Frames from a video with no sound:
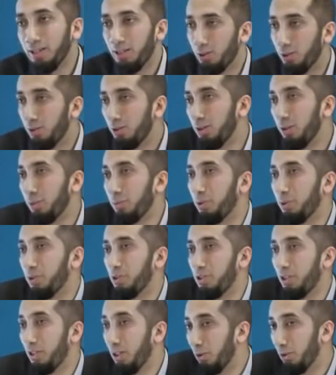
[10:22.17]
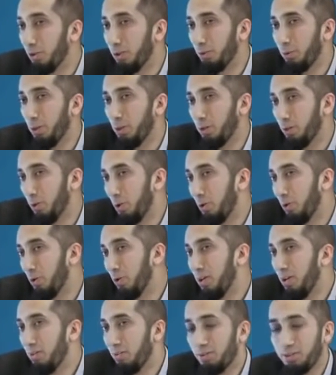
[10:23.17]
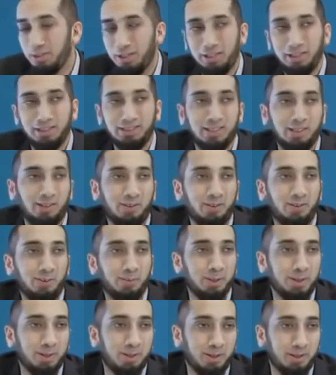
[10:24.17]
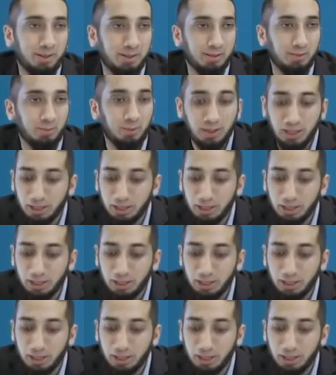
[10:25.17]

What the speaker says: They'll only want to go for the things that are forbidden on them.